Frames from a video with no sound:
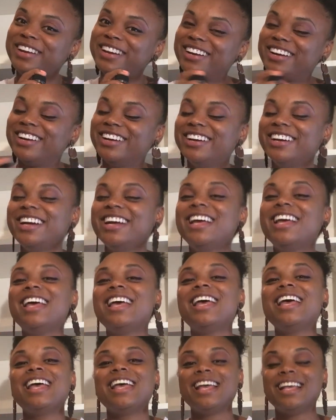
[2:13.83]
vinegar
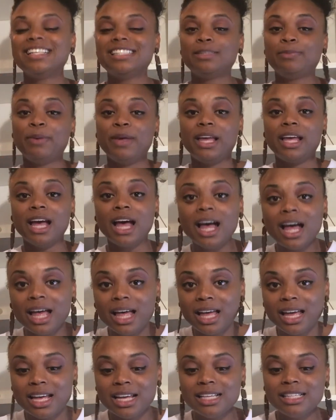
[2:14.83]
is
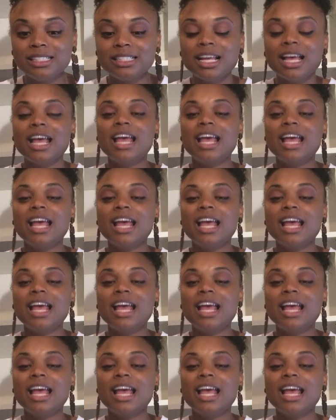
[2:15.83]
because